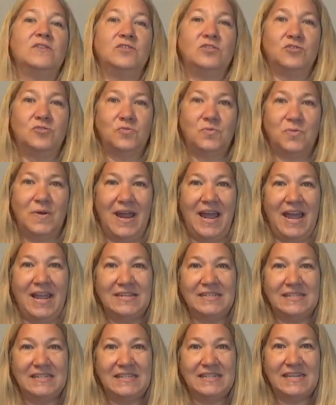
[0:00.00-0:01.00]

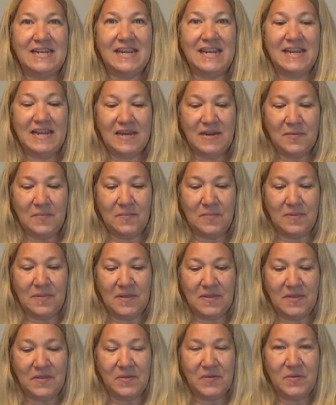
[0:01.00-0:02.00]
dressed in
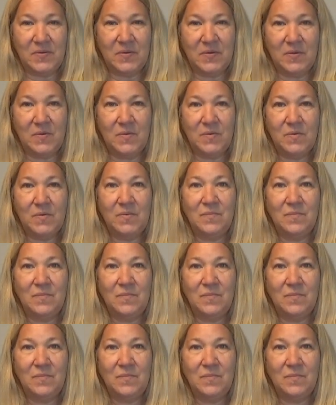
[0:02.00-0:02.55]
blue.